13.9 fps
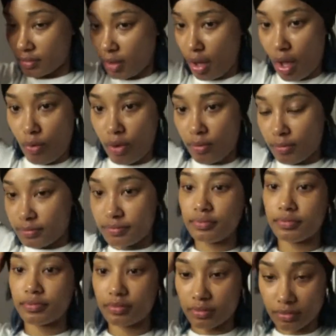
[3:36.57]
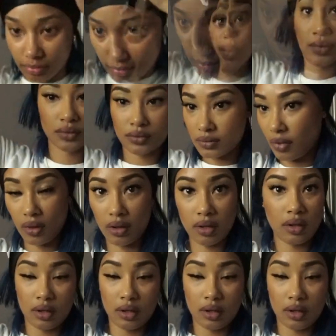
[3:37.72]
Okay, so I went ahead and did my